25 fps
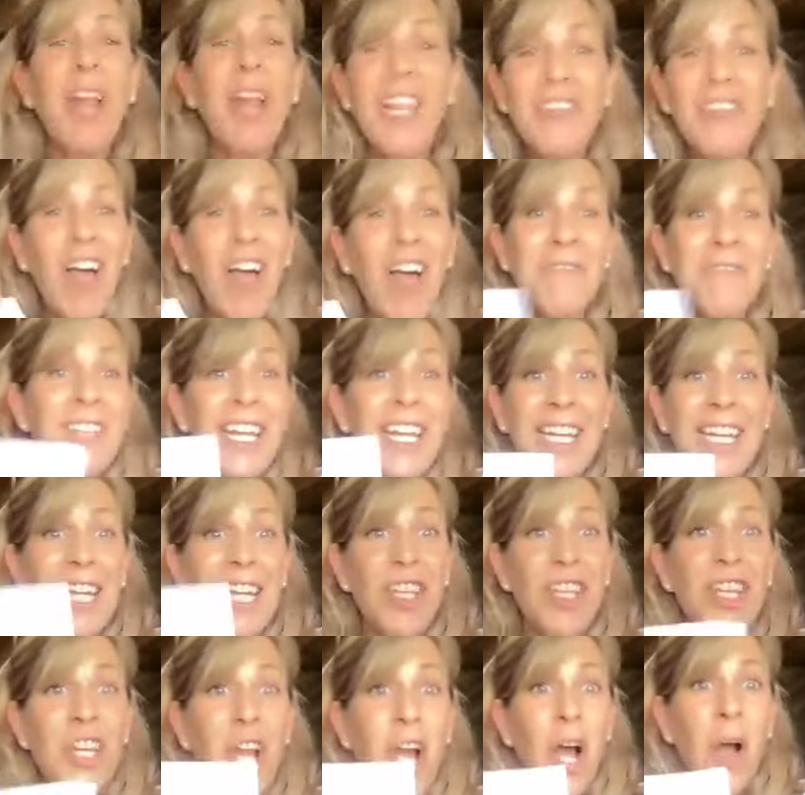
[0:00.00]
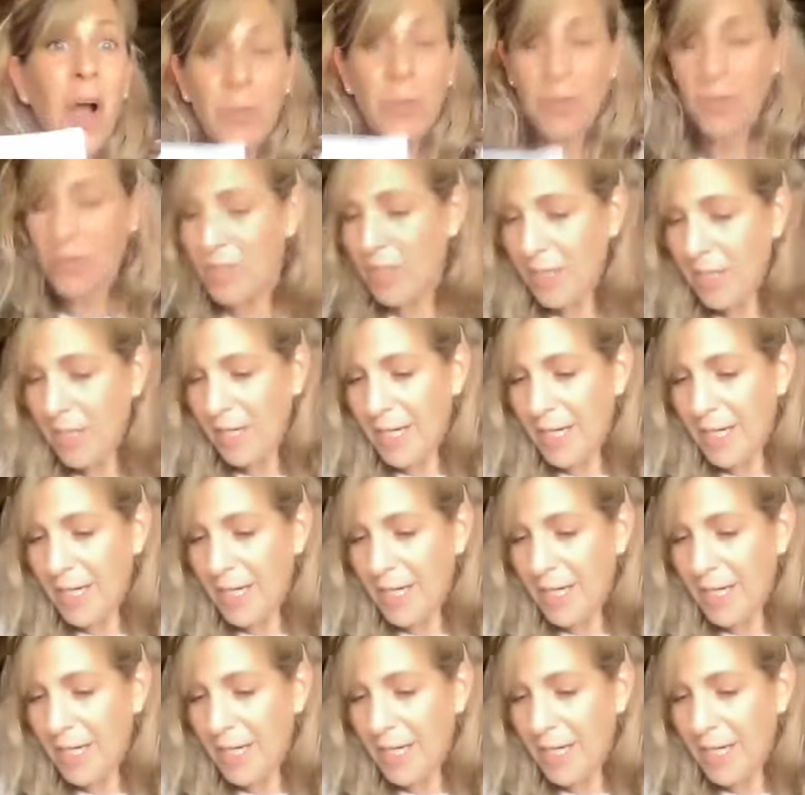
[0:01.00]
But I love taking the notes.